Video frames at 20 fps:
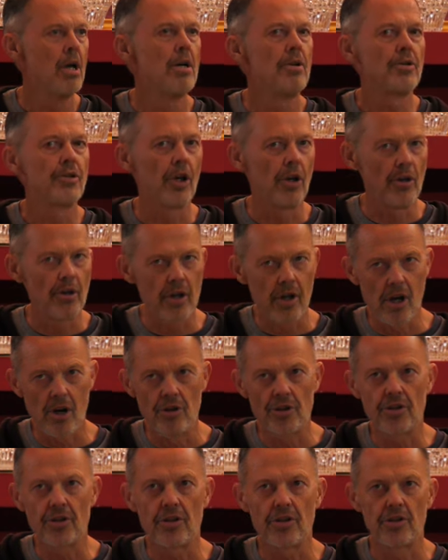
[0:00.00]
So it
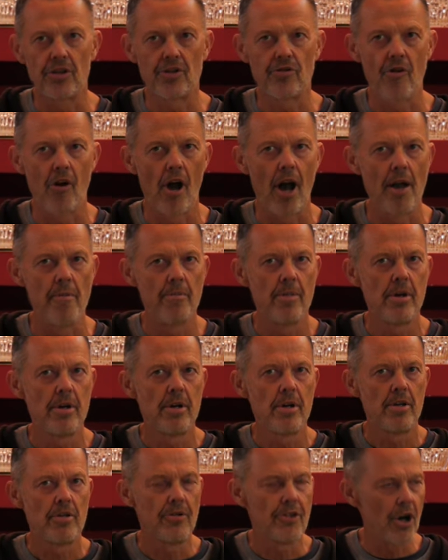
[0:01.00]
goes to describe
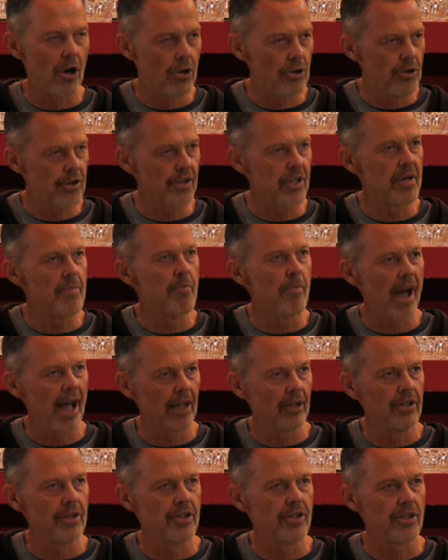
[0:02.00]
those
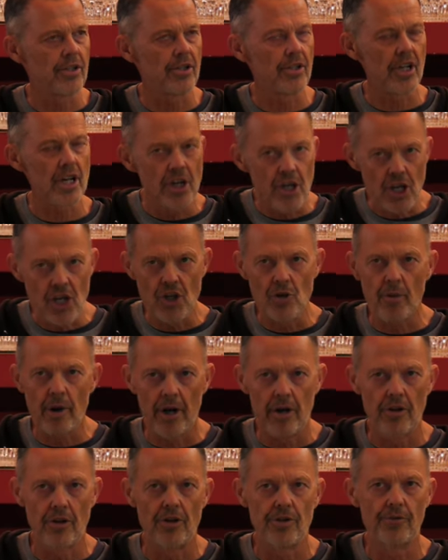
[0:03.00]
imbalances in each one
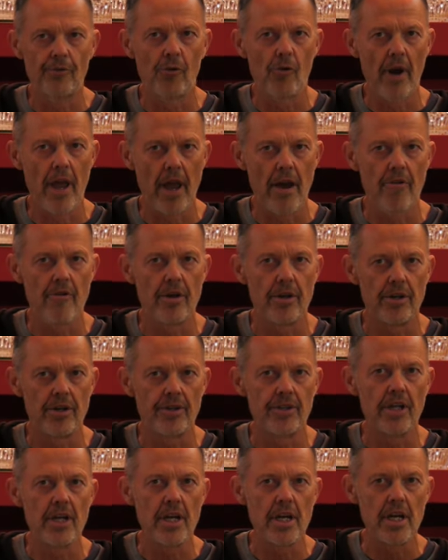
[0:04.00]
of those four
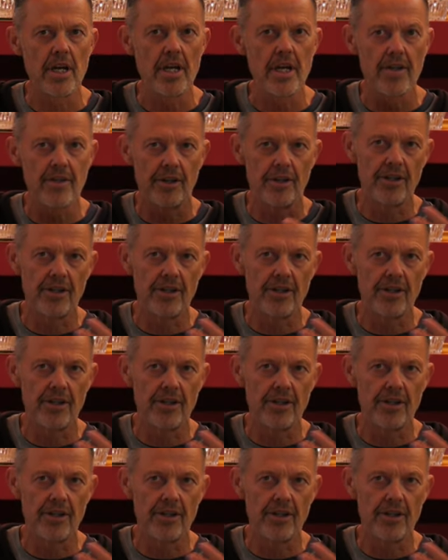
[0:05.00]
areas, e either